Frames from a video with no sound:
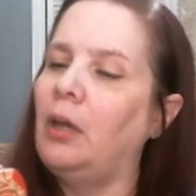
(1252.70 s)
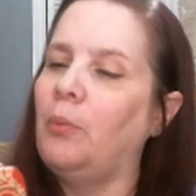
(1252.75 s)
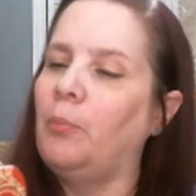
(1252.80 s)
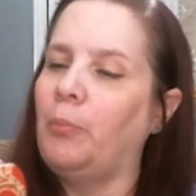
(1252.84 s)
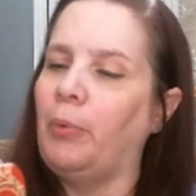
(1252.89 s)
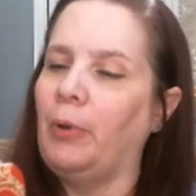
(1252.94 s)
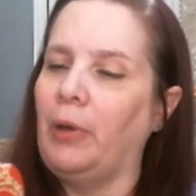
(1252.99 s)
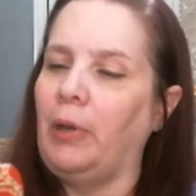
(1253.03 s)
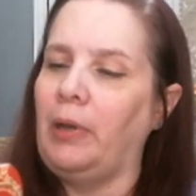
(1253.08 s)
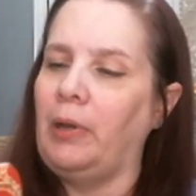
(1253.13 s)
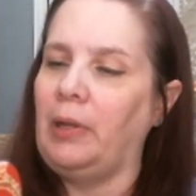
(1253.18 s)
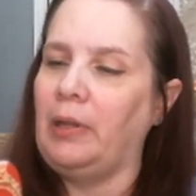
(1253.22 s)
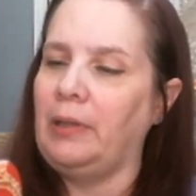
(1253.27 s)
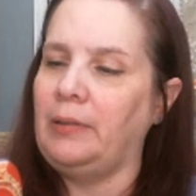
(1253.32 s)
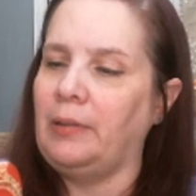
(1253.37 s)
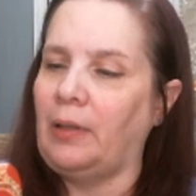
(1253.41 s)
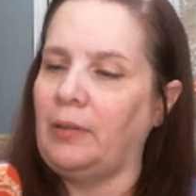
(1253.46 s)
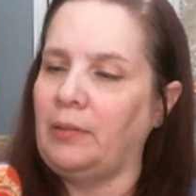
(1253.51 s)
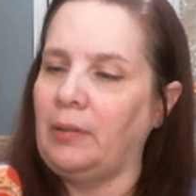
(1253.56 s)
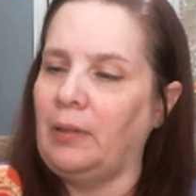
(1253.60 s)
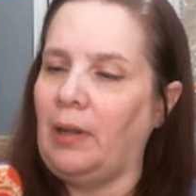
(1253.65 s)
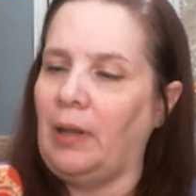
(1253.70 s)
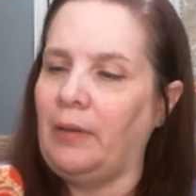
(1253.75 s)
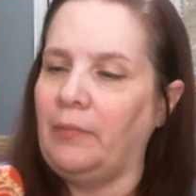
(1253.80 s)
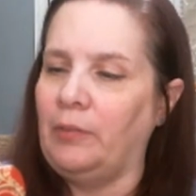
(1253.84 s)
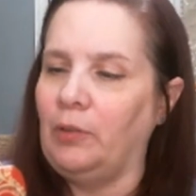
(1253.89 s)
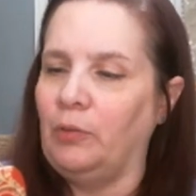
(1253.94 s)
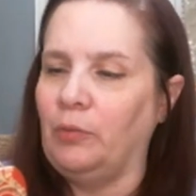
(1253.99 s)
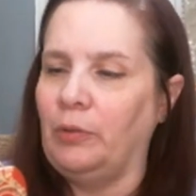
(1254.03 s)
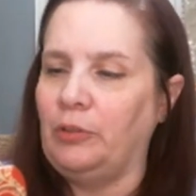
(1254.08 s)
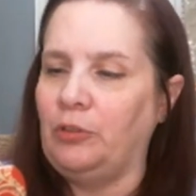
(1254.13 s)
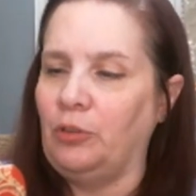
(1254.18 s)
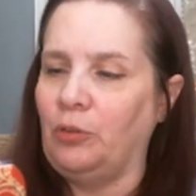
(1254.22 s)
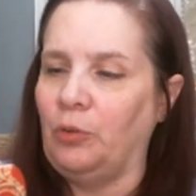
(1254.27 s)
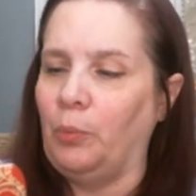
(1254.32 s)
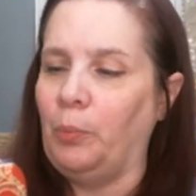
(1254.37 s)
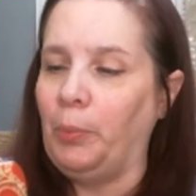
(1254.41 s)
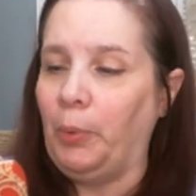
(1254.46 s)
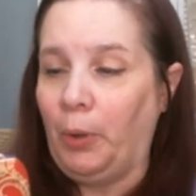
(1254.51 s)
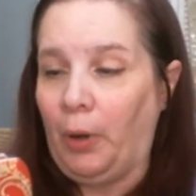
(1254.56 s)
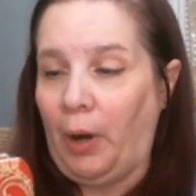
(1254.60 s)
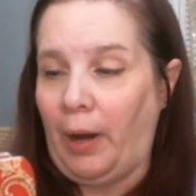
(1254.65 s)
but it doesn't have an original
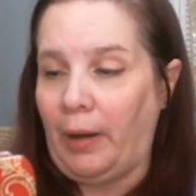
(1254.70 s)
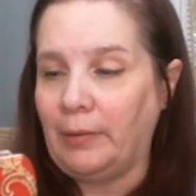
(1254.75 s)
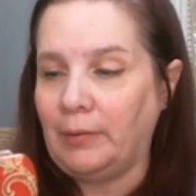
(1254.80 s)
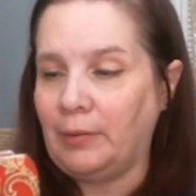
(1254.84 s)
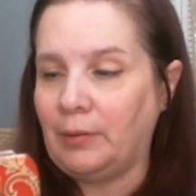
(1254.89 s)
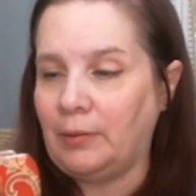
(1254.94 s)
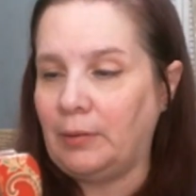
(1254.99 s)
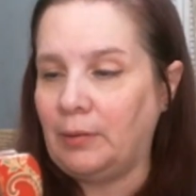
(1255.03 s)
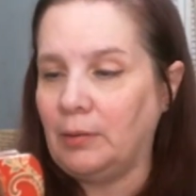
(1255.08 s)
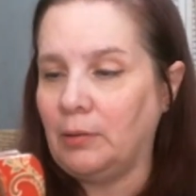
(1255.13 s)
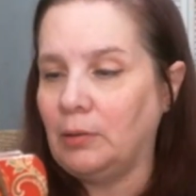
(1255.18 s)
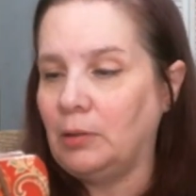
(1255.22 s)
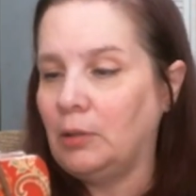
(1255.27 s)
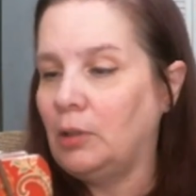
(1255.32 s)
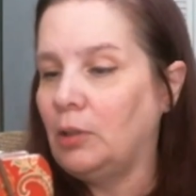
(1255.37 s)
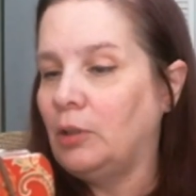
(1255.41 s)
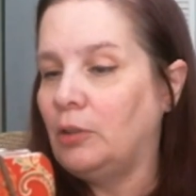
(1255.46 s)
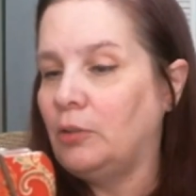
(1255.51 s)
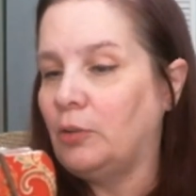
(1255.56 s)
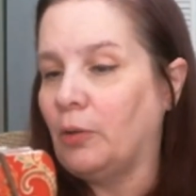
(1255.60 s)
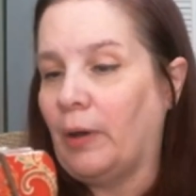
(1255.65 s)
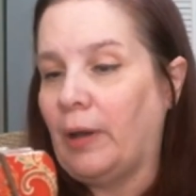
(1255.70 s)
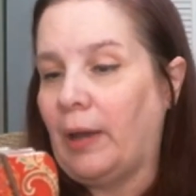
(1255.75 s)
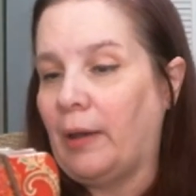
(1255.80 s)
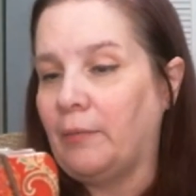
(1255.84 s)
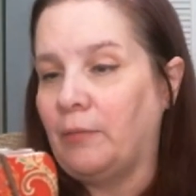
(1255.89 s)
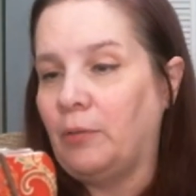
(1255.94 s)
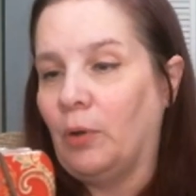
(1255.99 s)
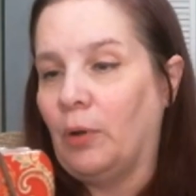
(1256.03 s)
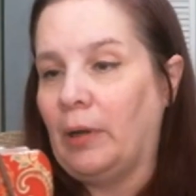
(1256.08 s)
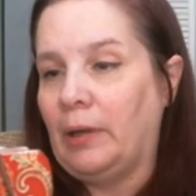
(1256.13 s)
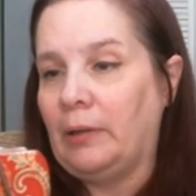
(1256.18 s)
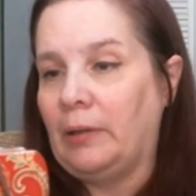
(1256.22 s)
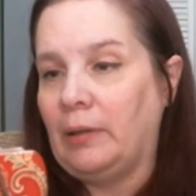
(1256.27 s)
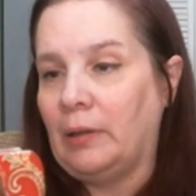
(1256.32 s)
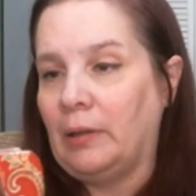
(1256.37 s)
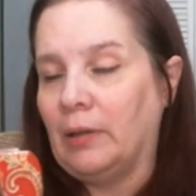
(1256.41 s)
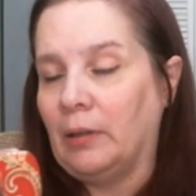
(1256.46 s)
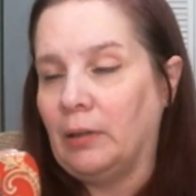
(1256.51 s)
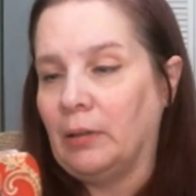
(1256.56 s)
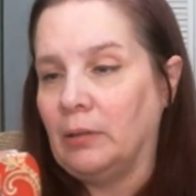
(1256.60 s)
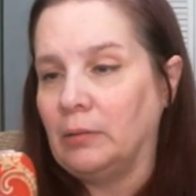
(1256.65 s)
price. So I have no
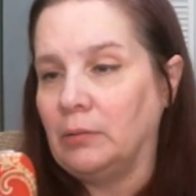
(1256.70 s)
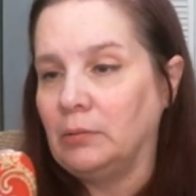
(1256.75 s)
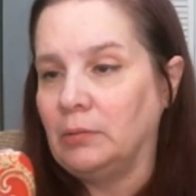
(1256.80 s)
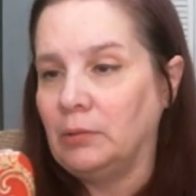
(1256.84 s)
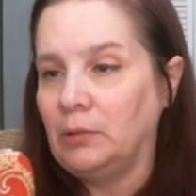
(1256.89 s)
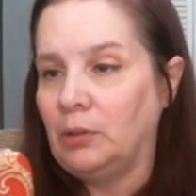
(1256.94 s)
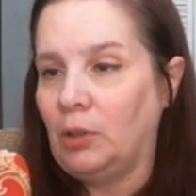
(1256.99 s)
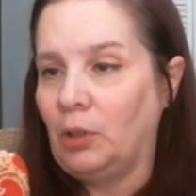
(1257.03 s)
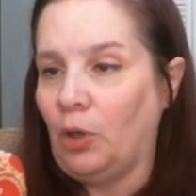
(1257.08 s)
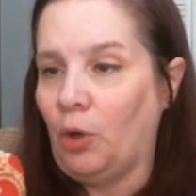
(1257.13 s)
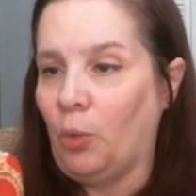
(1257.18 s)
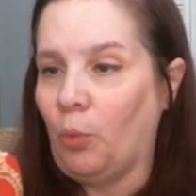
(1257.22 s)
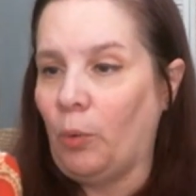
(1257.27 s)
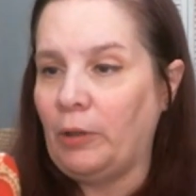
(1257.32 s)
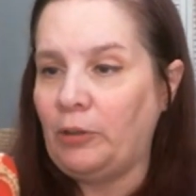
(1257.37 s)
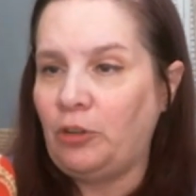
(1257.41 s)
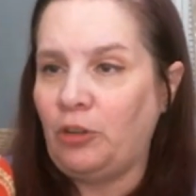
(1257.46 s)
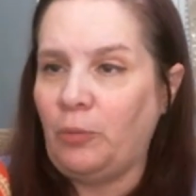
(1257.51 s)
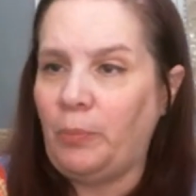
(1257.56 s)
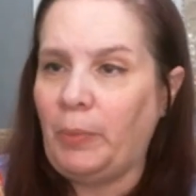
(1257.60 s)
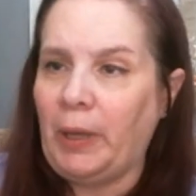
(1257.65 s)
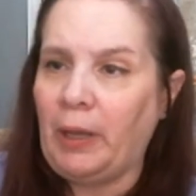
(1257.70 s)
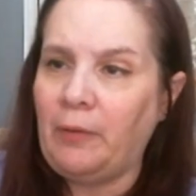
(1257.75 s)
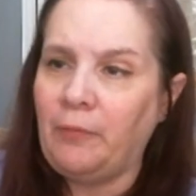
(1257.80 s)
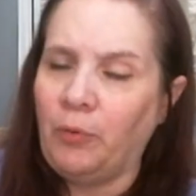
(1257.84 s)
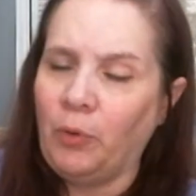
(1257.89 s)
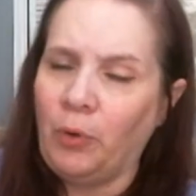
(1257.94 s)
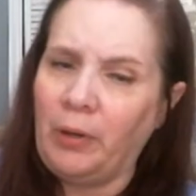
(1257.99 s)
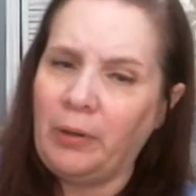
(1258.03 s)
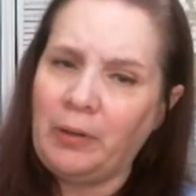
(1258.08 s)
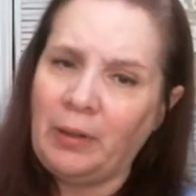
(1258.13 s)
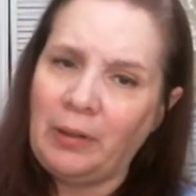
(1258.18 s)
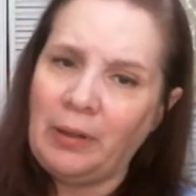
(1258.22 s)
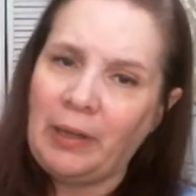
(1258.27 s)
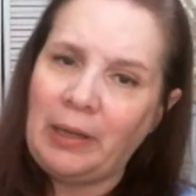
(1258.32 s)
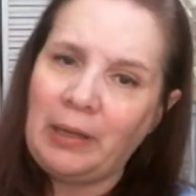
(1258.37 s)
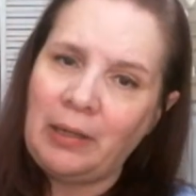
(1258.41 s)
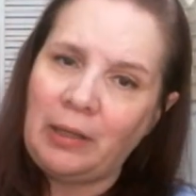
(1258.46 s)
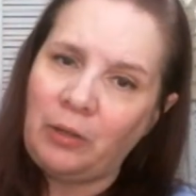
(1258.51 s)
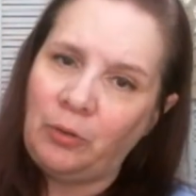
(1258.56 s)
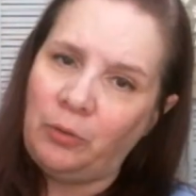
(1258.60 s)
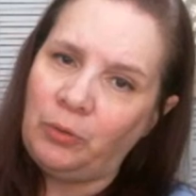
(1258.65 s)
idea what she paid for it. The
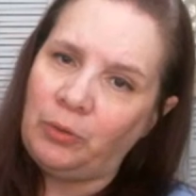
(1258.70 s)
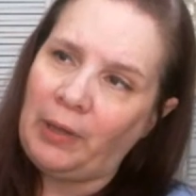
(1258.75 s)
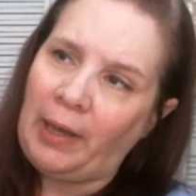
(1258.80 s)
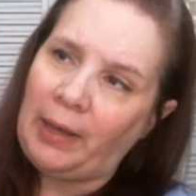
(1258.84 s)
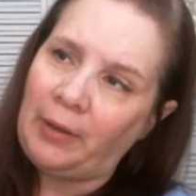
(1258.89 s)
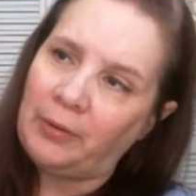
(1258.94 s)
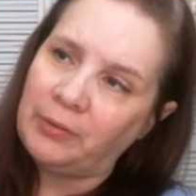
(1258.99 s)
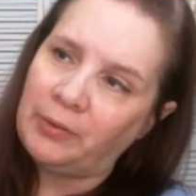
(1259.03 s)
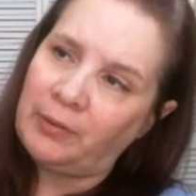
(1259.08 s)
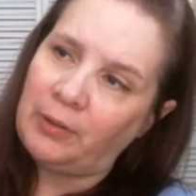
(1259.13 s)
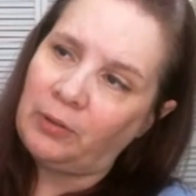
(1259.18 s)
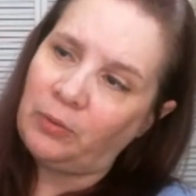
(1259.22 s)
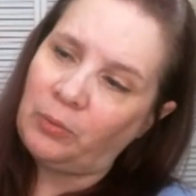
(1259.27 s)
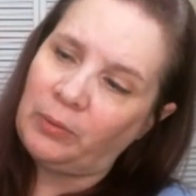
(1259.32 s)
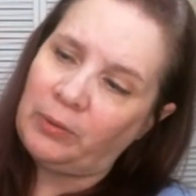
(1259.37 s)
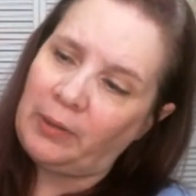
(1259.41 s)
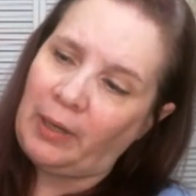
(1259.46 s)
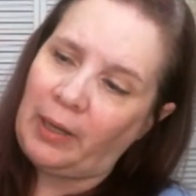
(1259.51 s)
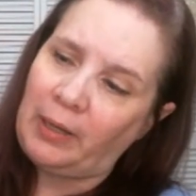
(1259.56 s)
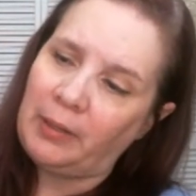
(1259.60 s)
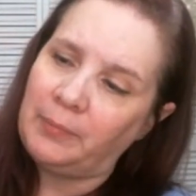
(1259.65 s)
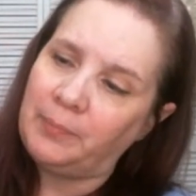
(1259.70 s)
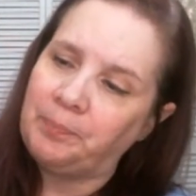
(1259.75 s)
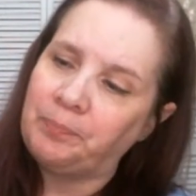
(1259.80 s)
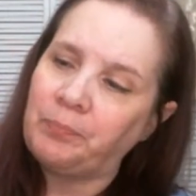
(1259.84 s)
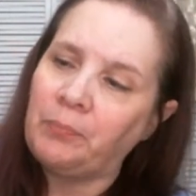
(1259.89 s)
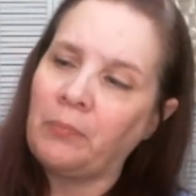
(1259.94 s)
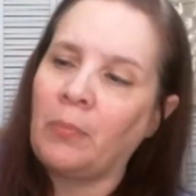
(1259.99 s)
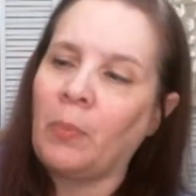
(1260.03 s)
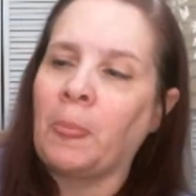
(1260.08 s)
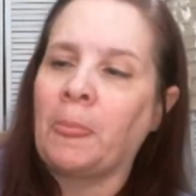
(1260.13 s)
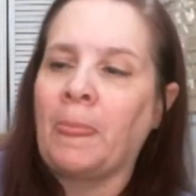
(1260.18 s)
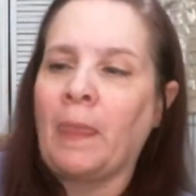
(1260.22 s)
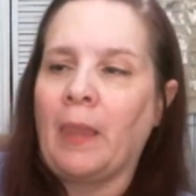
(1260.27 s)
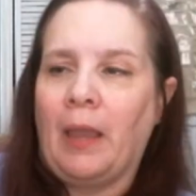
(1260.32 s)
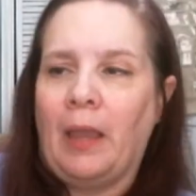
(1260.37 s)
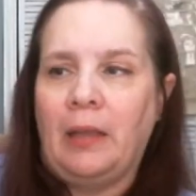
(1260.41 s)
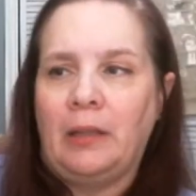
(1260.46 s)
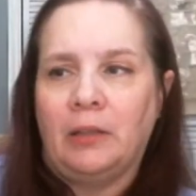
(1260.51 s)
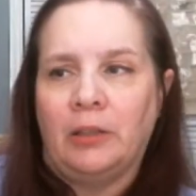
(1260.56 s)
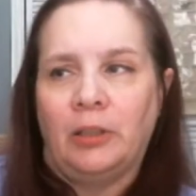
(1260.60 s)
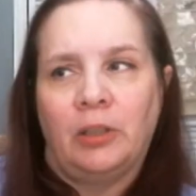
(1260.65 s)
lady whose house this was at,
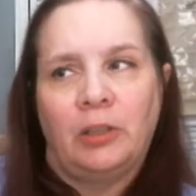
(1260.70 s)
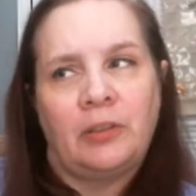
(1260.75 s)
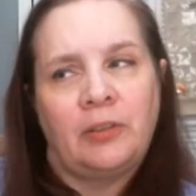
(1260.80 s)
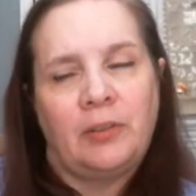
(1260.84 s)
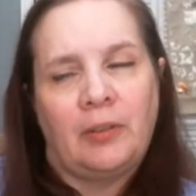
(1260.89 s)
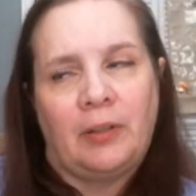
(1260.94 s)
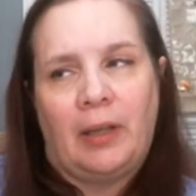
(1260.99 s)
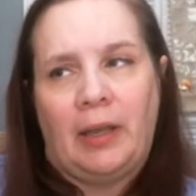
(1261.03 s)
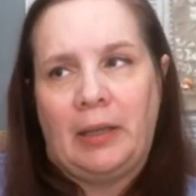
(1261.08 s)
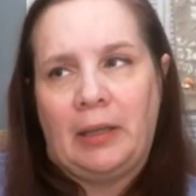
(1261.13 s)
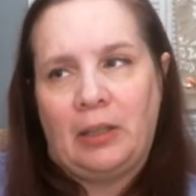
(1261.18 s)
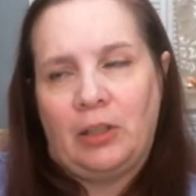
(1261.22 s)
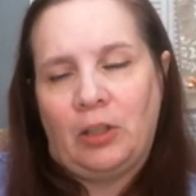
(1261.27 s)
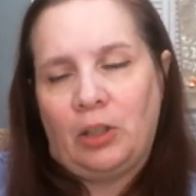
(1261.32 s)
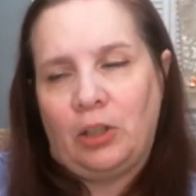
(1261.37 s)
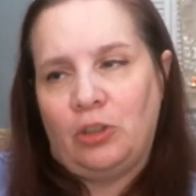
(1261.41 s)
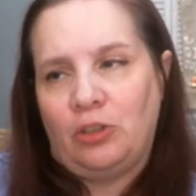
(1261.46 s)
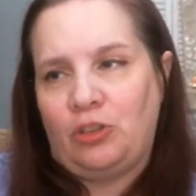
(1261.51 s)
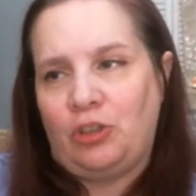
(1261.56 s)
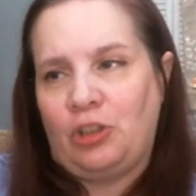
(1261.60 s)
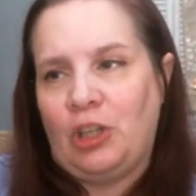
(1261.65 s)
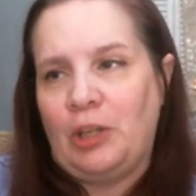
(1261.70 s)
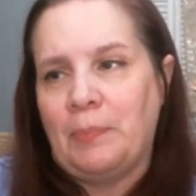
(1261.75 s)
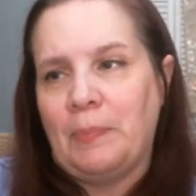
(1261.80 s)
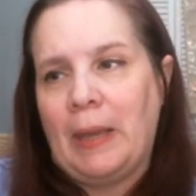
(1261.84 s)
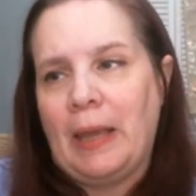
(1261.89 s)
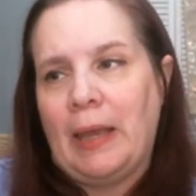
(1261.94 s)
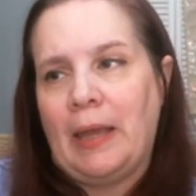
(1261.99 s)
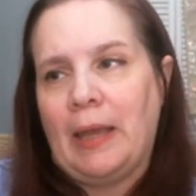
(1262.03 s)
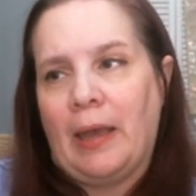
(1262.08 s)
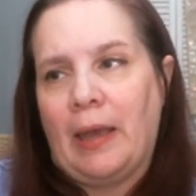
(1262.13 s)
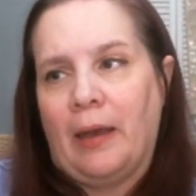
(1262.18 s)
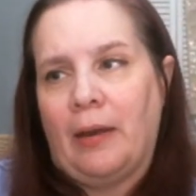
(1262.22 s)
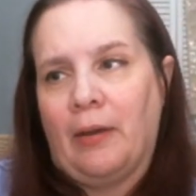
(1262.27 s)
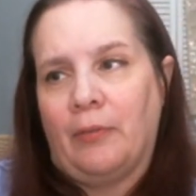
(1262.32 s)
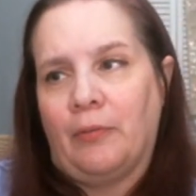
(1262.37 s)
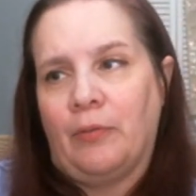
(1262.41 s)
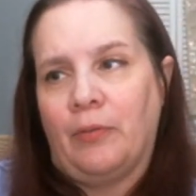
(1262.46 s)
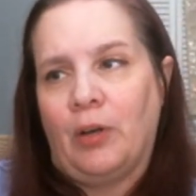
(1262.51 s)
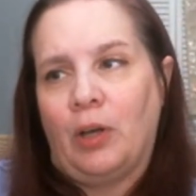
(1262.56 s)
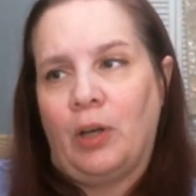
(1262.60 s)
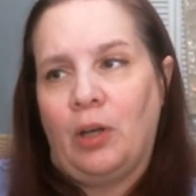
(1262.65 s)
it looks like she may have